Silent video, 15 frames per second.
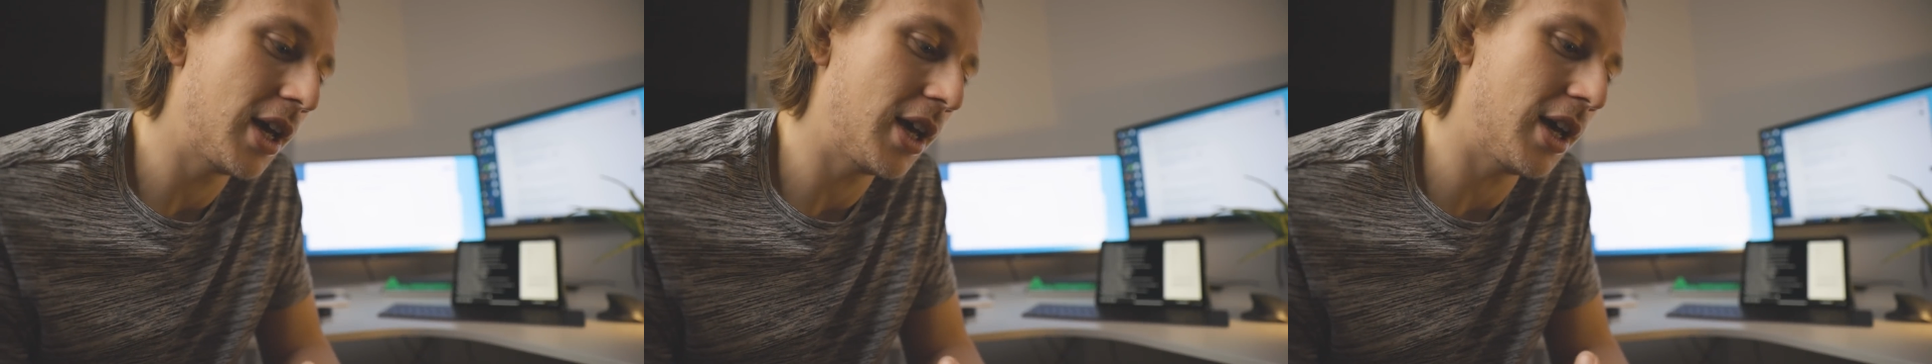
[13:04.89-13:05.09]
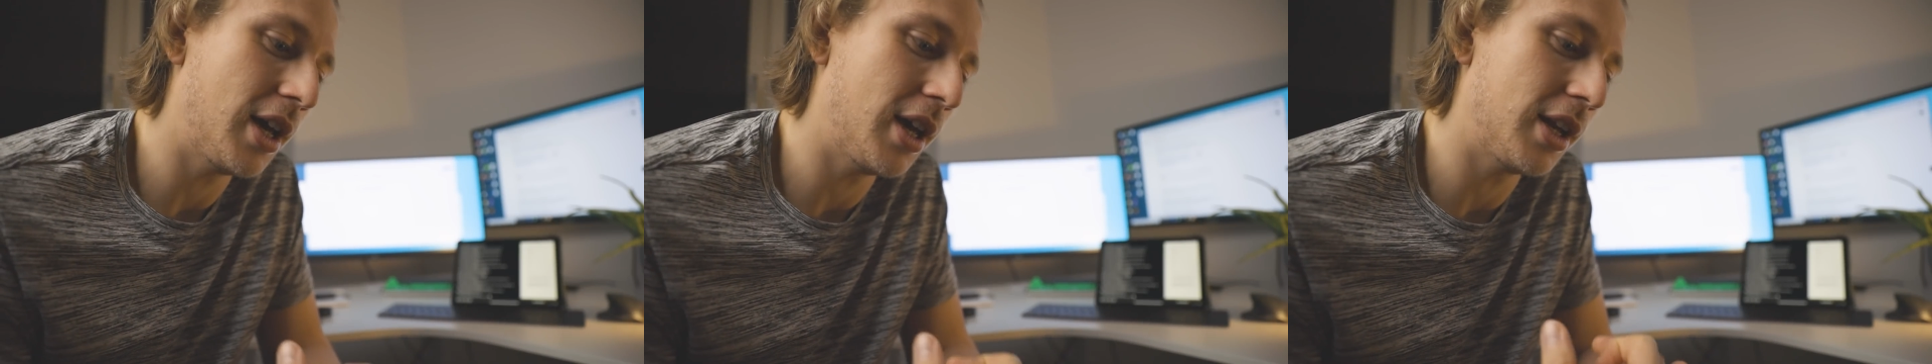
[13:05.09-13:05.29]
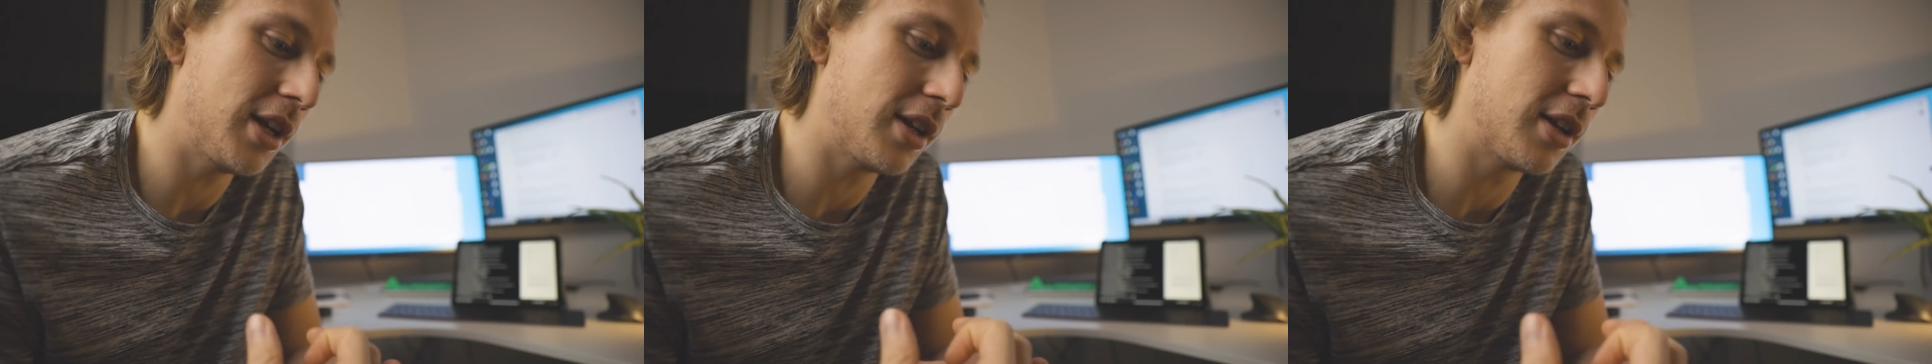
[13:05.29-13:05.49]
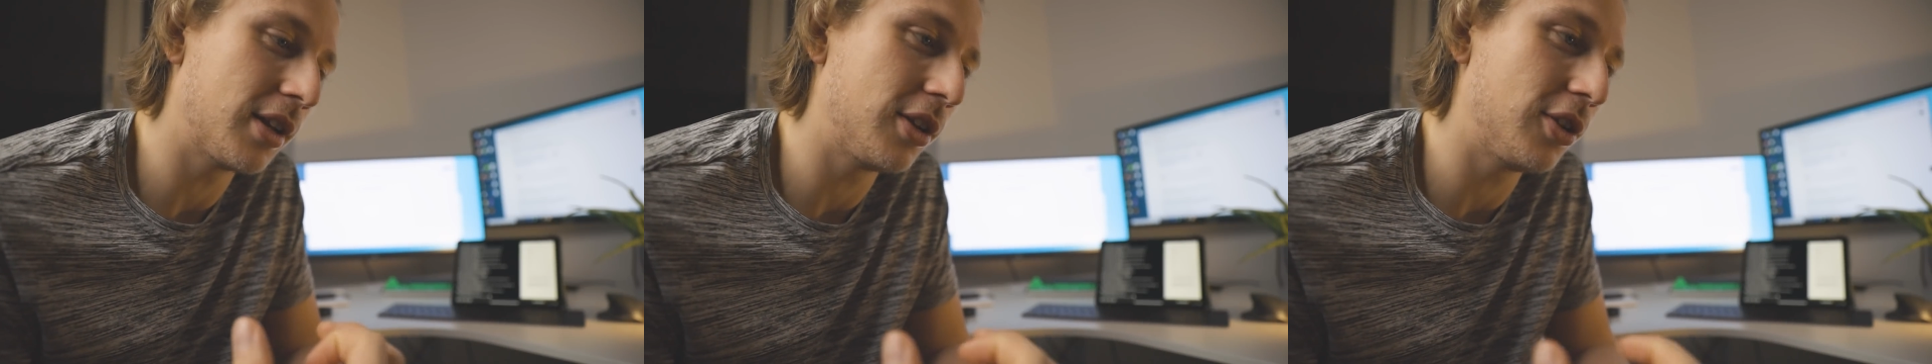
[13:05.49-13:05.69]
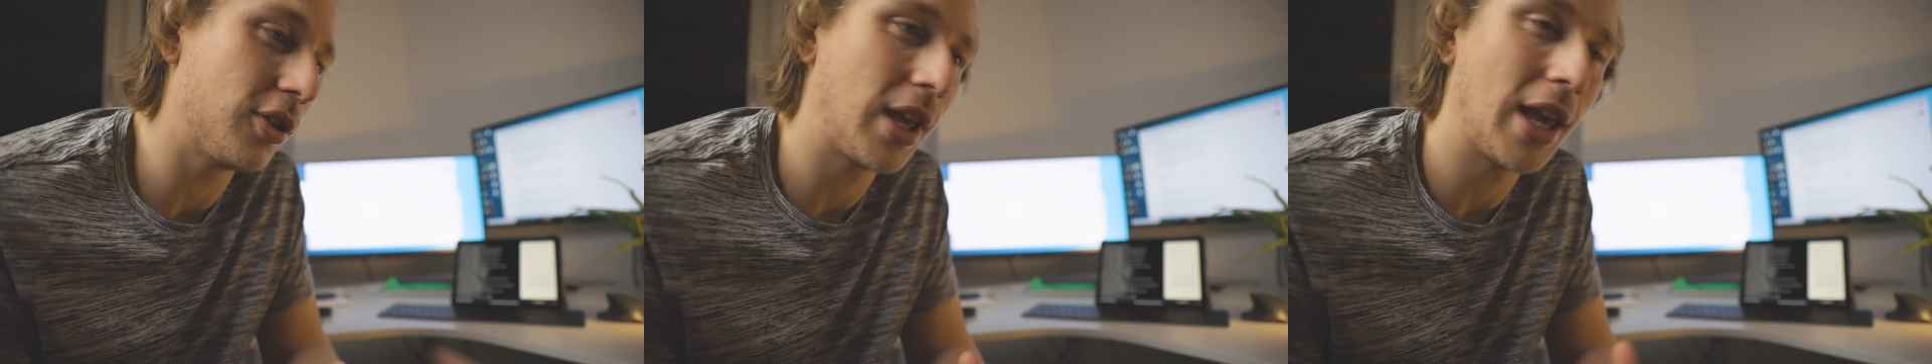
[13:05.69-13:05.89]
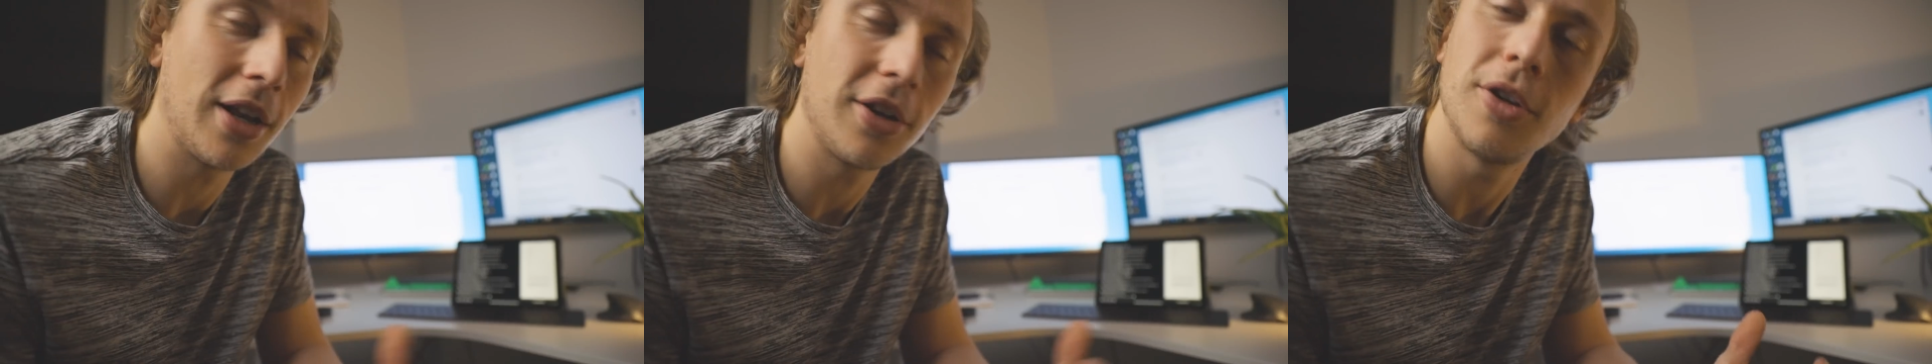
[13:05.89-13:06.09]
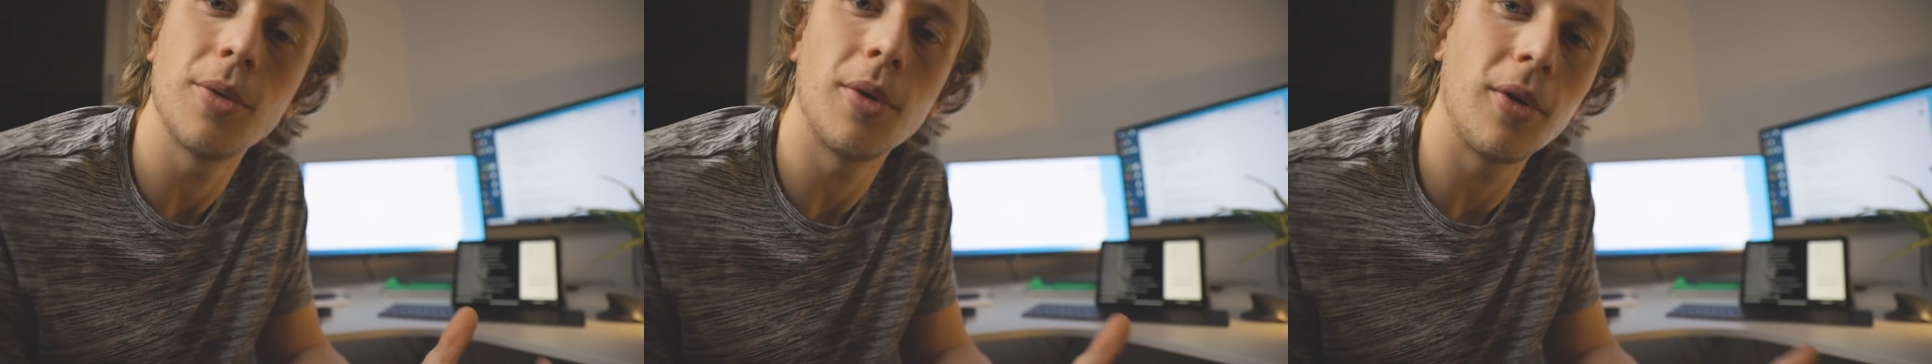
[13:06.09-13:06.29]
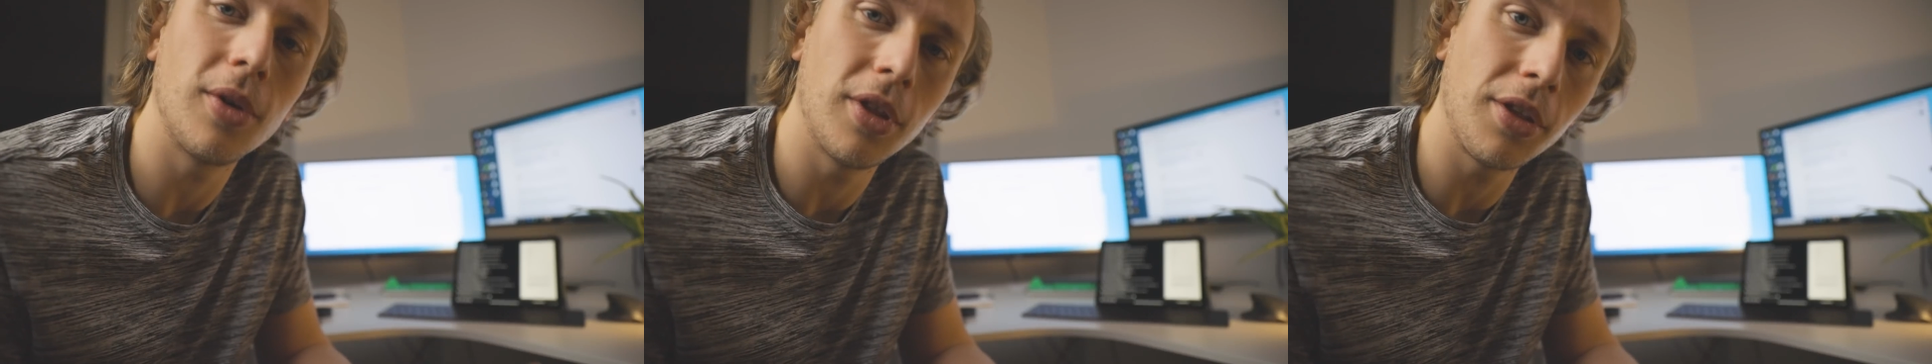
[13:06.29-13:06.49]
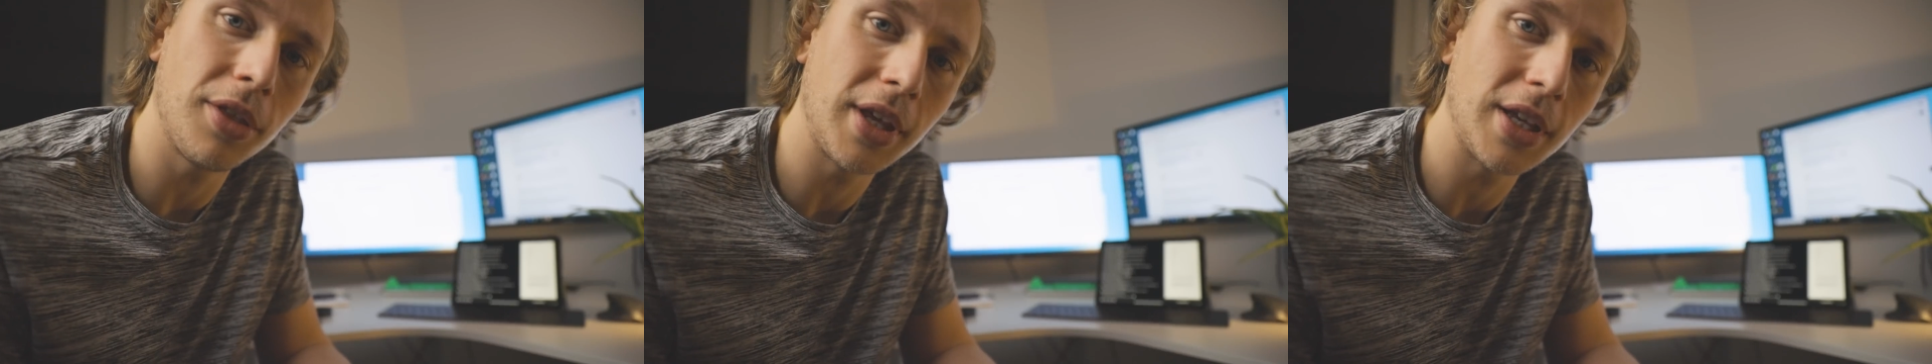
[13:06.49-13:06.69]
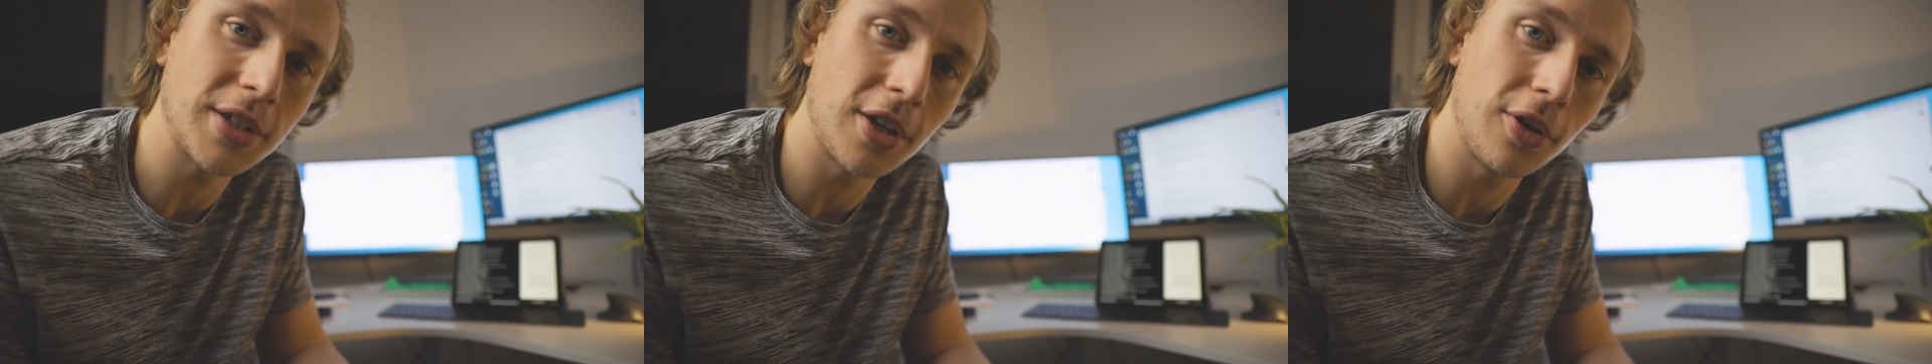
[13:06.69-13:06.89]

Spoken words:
and you can't do all the things